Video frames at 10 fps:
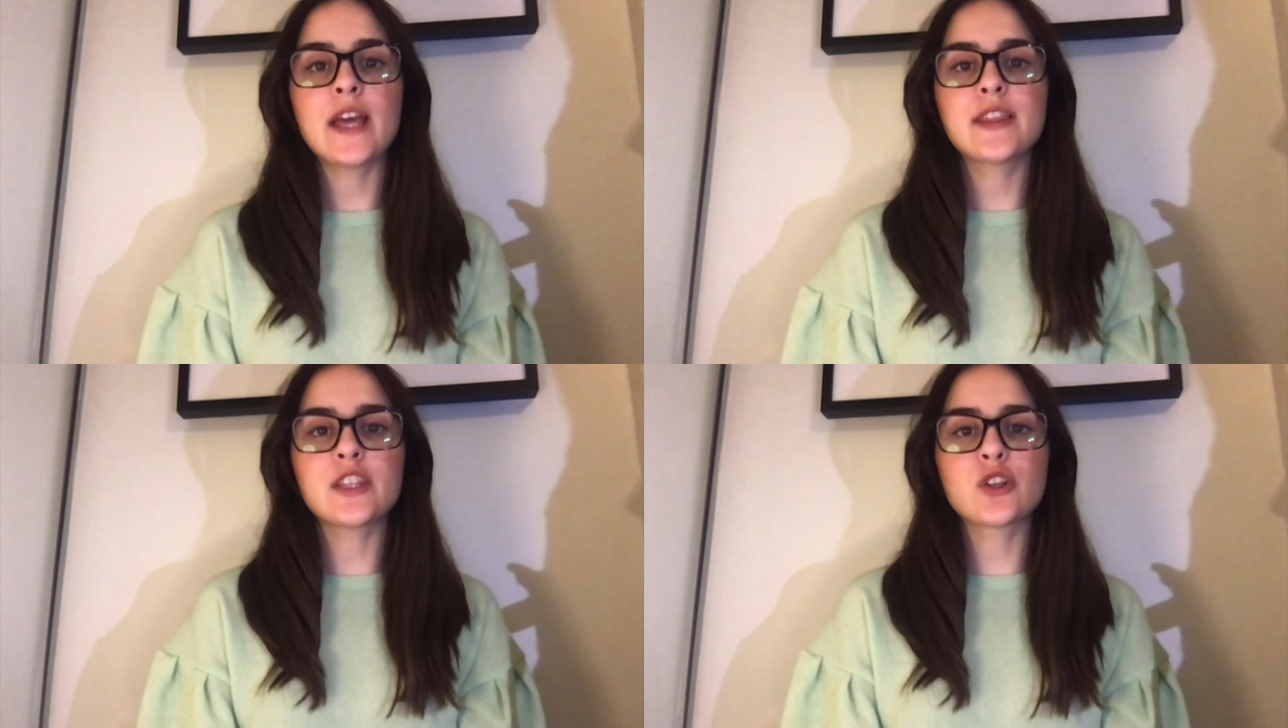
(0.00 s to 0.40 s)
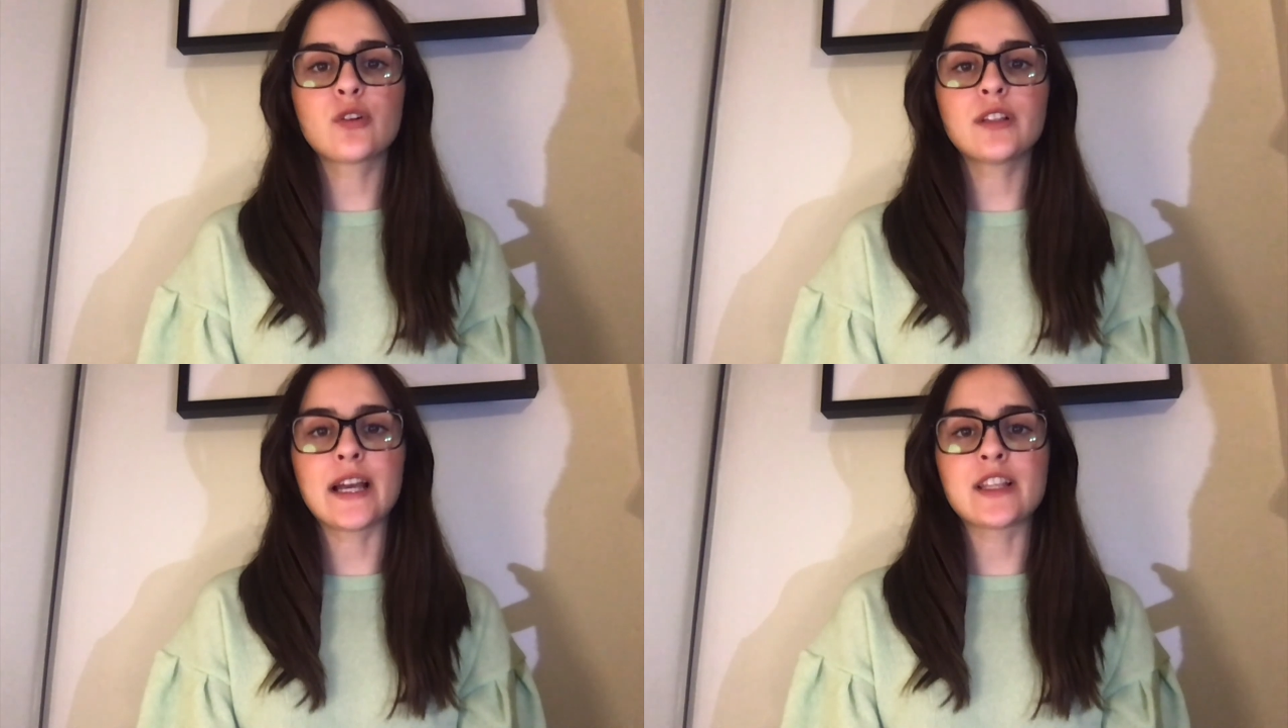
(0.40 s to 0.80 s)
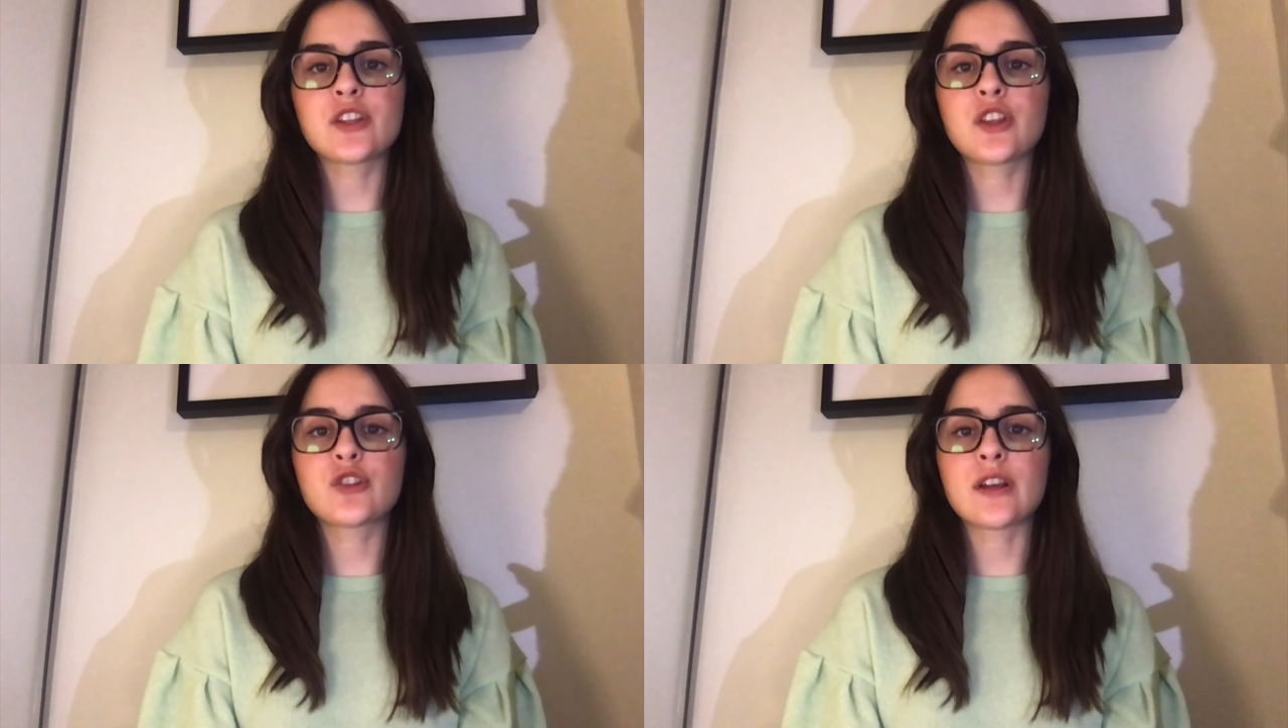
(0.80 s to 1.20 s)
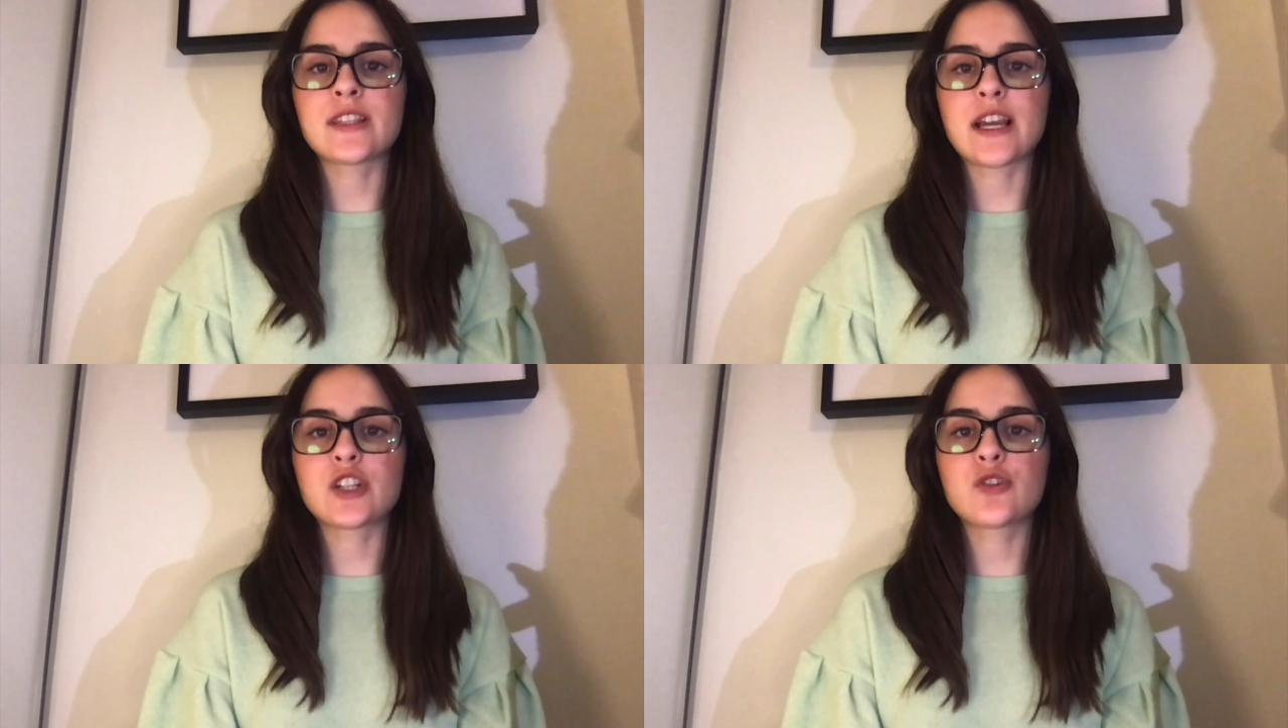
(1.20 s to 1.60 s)
This correlates to the
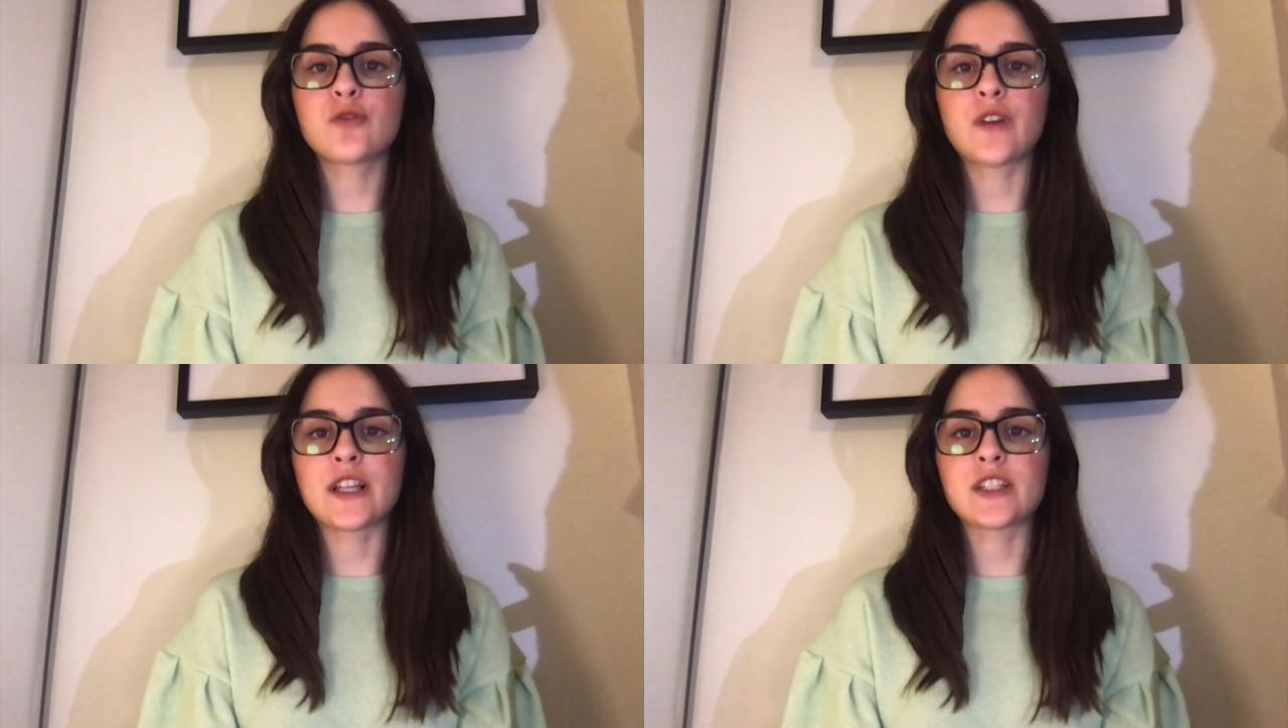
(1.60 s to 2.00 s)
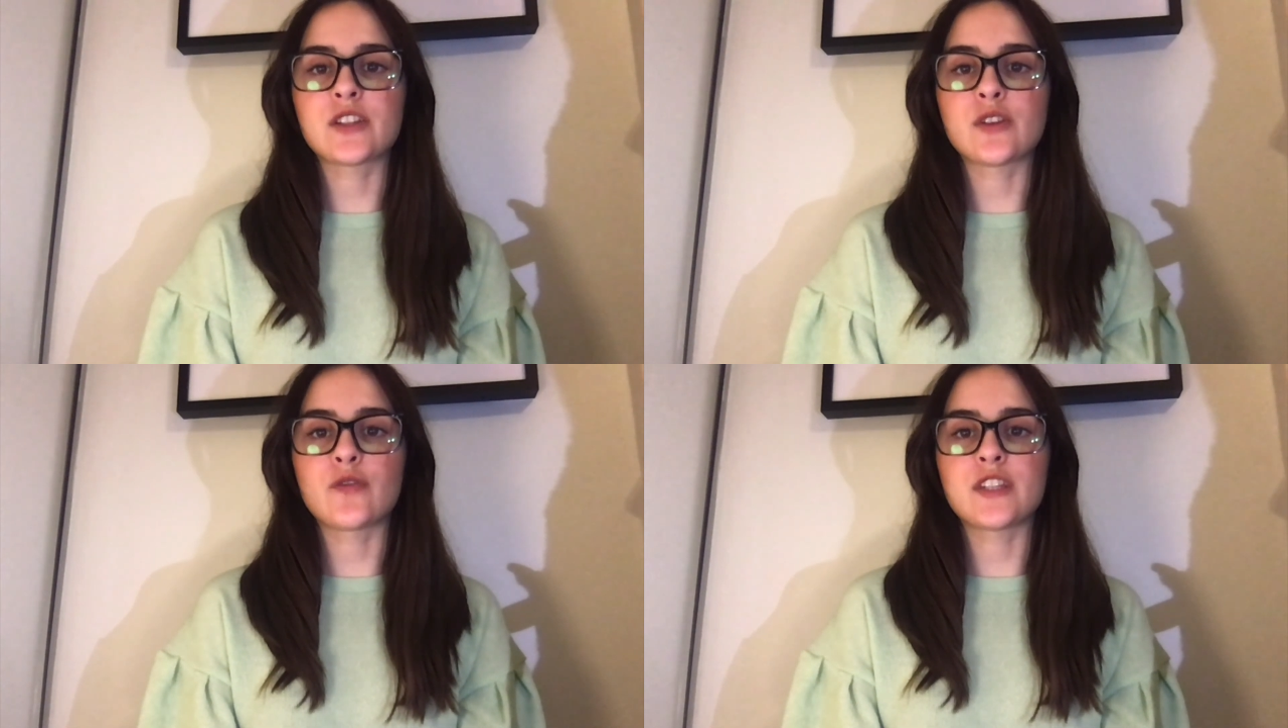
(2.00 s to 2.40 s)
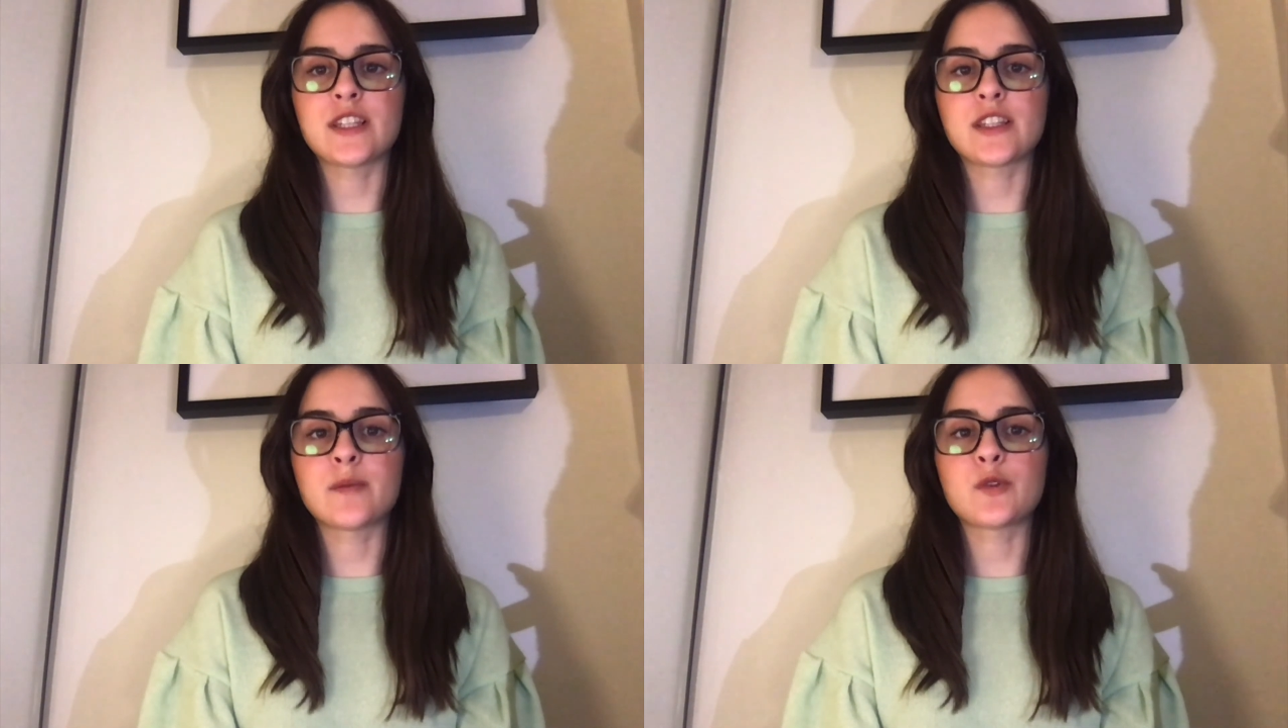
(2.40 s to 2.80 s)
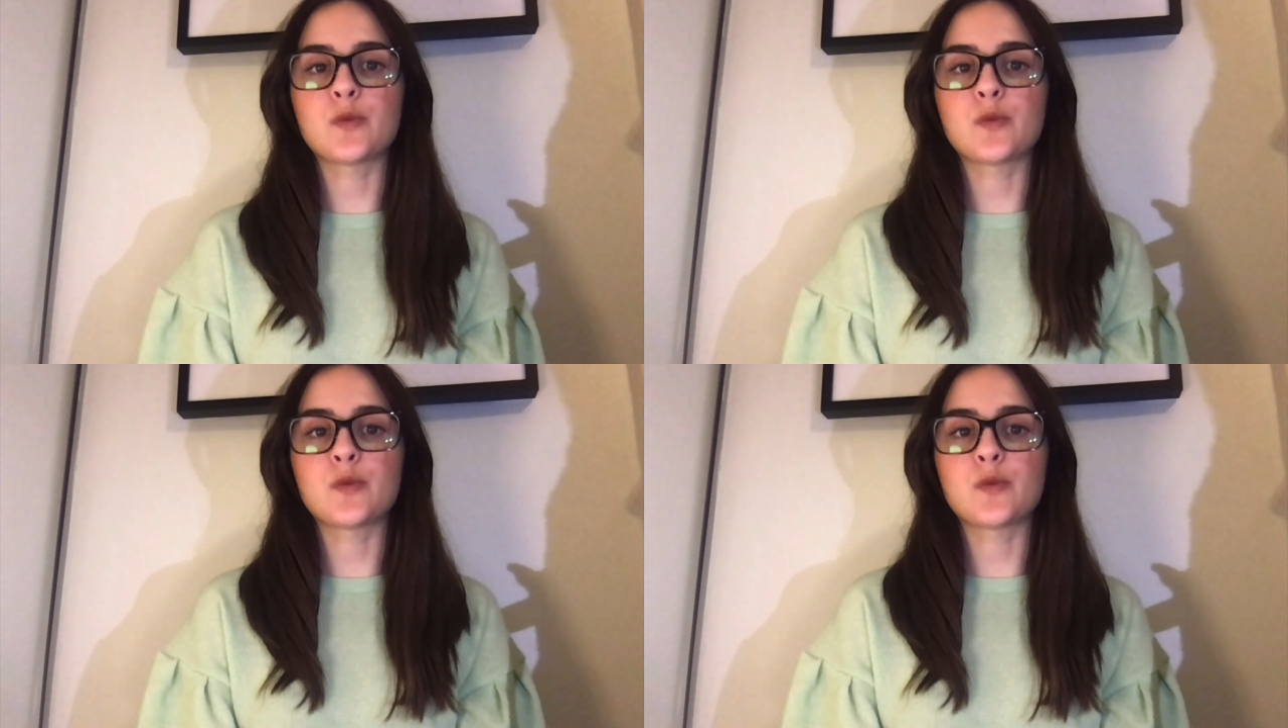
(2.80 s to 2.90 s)
transactional factors of systems,